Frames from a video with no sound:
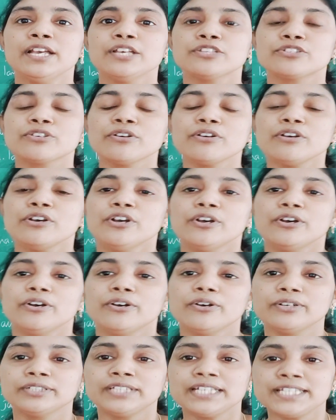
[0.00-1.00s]
So
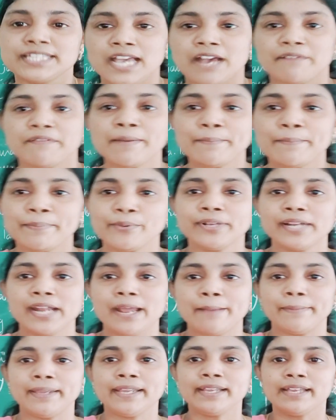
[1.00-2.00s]
the Java
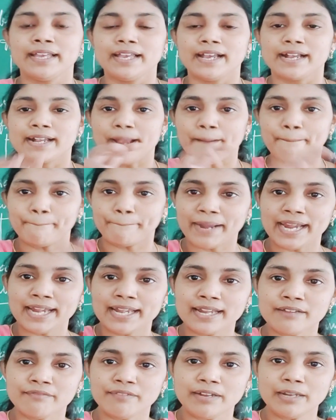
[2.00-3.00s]
programming,
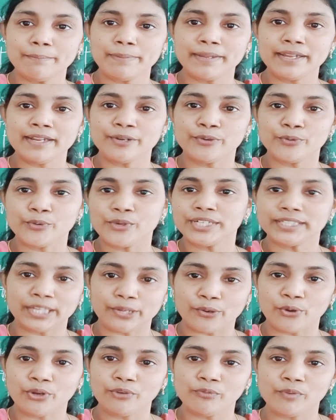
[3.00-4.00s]
compiler will be doing
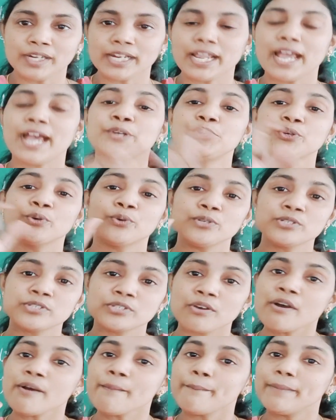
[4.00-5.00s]
their own work and
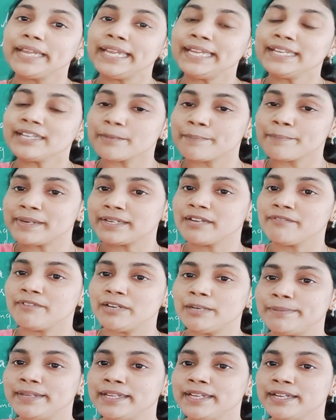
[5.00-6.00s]
also interpreter
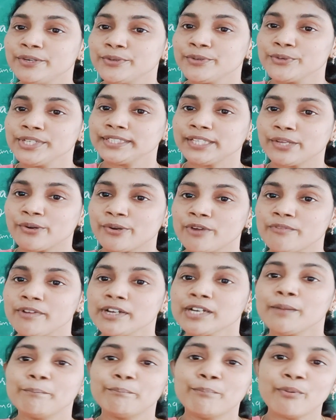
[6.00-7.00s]
will be doing their own
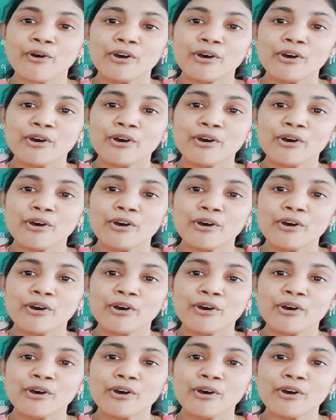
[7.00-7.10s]
work.